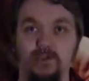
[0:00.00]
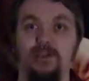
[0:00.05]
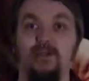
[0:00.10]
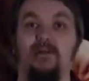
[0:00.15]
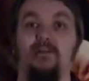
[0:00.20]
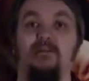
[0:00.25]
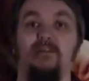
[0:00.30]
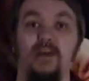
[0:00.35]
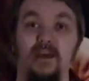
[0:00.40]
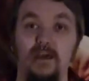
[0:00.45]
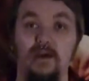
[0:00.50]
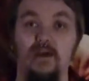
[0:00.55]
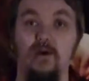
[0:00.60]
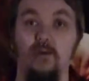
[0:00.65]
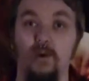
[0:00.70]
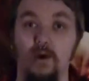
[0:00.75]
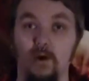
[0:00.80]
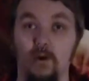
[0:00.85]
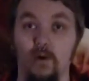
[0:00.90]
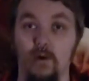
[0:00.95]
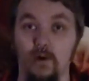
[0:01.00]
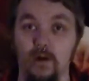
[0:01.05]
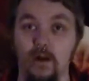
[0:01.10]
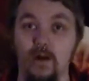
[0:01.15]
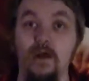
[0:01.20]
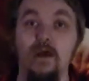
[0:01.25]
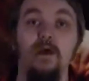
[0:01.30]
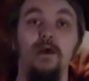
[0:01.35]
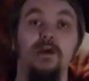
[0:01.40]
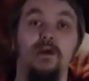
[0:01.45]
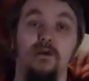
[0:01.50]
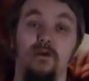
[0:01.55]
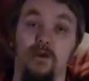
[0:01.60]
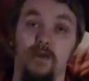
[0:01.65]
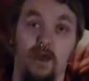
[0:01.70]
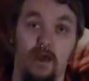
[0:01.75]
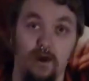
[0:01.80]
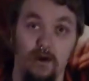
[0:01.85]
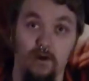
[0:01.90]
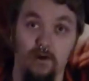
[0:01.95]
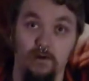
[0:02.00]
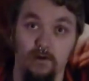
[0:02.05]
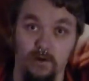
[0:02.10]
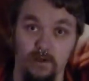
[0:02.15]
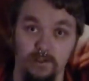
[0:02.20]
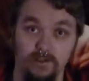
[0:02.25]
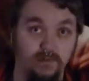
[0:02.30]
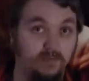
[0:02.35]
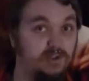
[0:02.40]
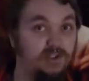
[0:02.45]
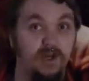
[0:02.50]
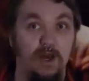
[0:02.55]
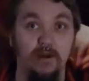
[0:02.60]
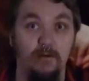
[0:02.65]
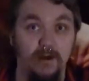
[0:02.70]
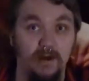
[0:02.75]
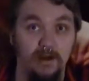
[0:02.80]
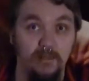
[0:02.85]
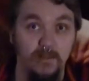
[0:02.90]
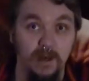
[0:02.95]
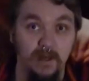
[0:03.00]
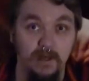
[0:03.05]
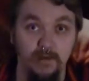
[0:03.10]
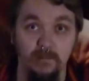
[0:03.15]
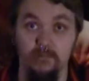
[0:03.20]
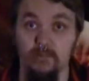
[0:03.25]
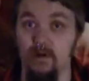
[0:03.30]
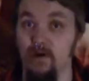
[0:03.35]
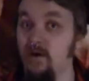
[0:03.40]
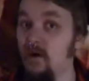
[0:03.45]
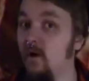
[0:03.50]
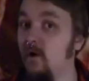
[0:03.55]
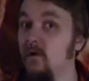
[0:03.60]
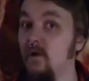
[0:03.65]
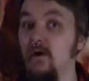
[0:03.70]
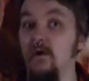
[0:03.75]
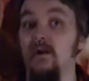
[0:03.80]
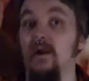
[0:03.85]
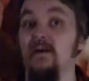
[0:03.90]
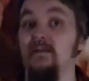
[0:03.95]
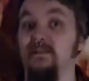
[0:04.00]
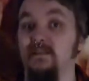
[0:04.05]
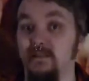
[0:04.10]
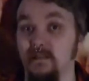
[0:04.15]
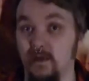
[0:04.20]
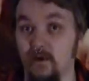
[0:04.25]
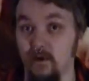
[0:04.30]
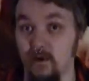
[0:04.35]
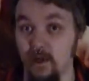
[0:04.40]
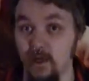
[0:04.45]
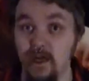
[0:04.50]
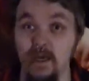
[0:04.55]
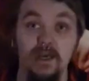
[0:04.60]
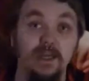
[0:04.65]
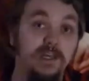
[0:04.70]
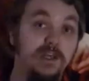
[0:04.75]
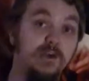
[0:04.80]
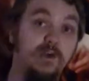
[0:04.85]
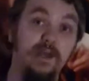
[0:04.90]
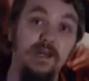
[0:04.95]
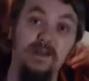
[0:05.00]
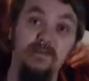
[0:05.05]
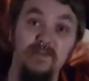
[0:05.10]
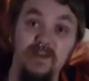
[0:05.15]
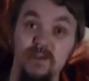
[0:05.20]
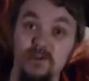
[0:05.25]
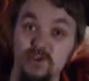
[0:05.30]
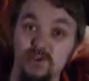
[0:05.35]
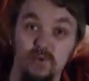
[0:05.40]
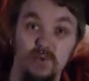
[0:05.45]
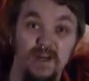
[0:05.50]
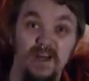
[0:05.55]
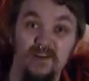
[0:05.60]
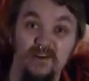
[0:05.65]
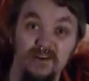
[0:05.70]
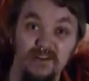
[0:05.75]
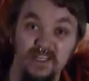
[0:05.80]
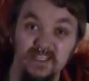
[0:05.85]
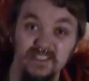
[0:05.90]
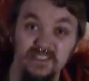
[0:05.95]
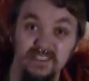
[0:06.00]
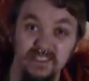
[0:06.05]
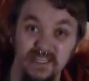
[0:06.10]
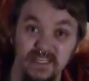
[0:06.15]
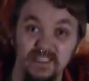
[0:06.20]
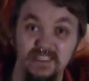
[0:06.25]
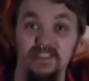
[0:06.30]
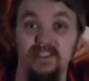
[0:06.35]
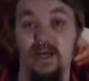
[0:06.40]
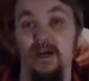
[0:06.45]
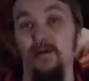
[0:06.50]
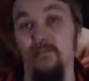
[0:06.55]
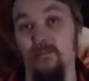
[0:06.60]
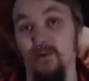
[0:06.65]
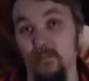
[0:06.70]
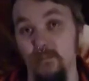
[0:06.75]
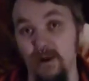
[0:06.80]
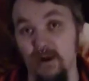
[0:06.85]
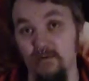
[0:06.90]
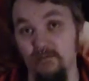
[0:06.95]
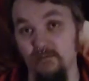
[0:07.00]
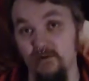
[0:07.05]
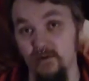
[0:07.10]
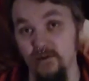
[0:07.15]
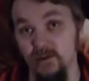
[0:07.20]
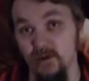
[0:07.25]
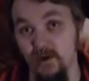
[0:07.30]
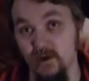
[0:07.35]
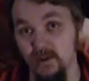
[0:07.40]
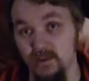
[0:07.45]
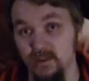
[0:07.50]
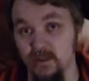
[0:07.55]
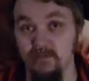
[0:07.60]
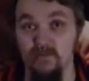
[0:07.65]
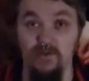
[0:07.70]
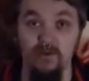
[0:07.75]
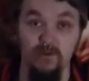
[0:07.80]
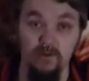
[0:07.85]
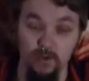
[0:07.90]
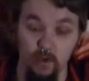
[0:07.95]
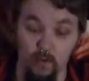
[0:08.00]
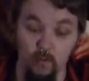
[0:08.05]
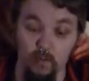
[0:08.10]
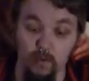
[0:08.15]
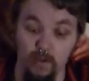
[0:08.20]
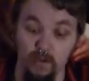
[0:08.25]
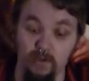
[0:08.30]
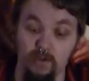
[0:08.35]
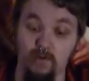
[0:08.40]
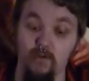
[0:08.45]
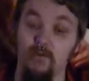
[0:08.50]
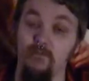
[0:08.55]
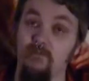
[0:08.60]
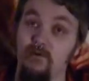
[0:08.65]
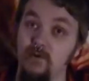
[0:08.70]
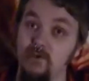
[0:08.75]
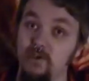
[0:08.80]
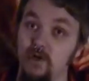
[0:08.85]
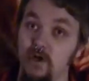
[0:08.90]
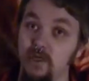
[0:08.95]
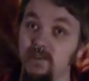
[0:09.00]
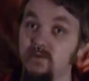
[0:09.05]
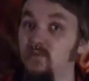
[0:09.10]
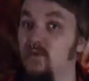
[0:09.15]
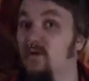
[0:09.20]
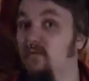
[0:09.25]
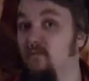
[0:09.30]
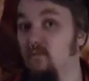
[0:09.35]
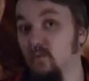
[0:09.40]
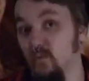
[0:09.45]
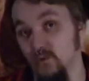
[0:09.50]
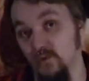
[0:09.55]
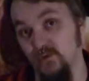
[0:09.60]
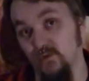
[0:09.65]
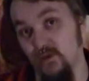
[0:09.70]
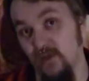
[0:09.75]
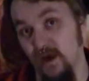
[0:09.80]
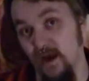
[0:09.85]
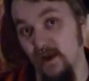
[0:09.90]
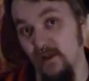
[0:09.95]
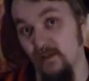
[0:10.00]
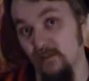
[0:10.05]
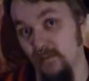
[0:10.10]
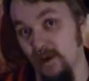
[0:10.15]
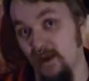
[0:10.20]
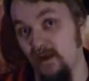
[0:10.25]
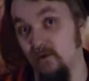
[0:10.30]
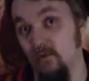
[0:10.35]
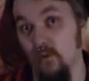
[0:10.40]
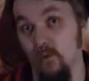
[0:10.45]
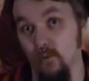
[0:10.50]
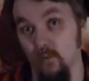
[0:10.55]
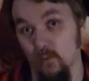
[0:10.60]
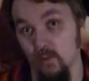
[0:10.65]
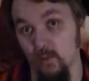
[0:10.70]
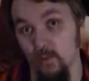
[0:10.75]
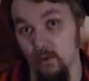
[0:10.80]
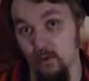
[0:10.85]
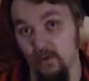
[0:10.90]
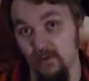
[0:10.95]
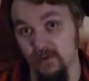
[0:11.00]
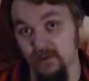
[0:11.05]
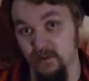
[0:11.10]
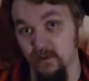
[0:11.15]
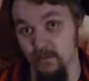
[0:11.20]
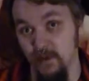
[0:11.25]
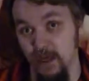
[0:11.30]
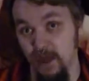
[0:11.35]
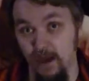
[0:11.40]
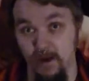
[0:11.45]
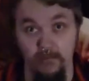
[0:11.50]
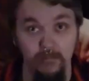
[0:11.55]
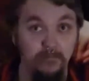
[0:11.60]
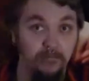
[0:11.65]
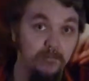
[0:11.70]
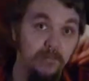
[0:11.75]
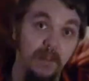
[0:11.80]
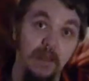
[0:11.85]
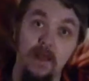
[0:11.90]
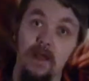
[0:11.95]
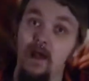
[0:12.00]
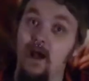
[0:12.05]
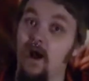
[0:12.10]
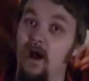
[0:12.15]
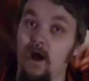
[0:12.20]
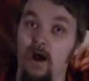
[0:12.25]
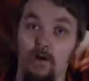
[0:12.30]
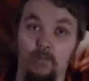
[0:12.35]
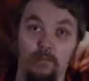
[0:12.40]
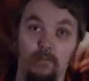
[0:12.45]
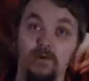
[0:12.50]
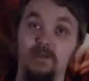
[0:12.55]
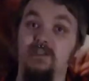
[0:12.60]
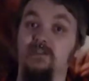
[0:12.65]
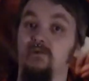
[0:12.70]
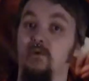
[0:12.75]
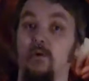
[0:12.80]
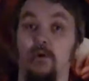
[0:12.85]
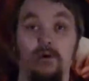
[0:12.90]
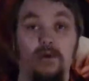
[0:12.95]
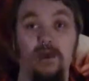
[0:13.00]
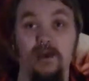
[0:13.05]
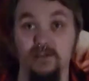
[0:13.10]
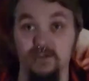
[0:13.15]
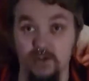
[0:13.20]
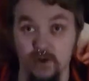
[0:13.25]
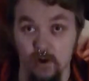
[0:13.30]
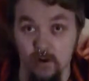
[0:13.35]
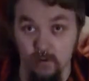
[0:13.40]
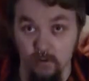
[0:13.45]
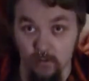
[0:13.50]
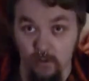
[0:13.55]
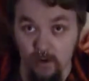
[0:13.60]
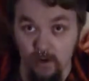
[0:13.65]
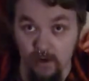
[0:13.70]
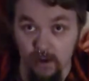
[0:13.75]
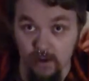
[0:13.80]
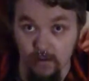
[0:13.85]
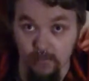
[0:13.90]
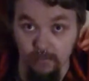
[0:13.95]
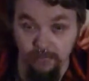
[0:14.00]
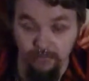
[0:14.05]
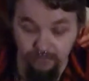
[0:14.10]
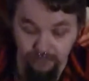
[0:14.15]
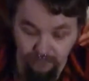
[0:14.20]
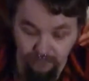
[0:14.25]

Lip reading: Publishing thing going on, you can get our dice, which I recommend, but are not necessary. You can even use a regular D6 to implement a fudge dice. If you don't want to do the fudge dice, we have rules for that in the main core rulebook that's coming out, which is on our Kickstarter right now.